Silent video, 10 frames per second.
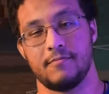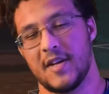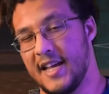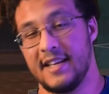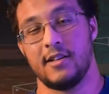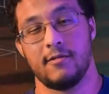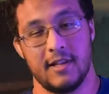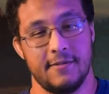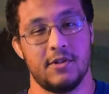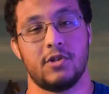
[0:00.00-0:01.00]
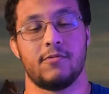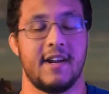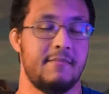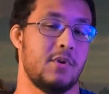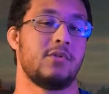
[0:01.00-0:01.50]
So I had to leave the
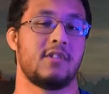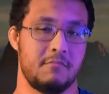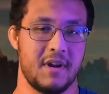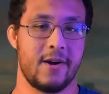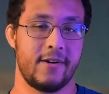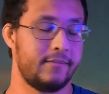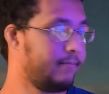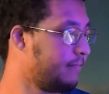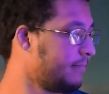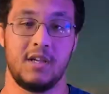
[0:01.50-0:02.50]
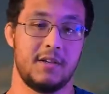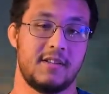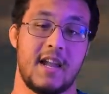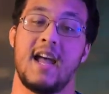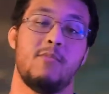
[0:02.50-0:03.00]
terrain mostly barren,
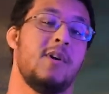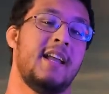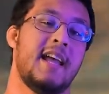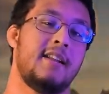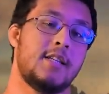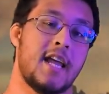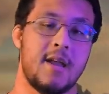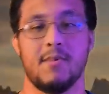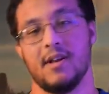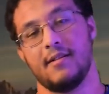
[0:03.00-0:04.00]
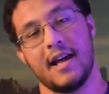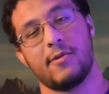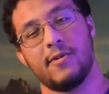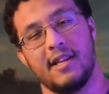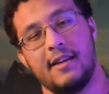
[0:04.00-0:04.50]
because I'm running out of time and
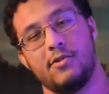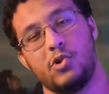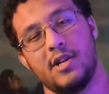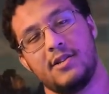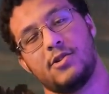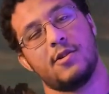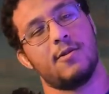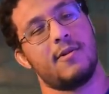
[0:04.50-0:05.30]
I don't really give a shit,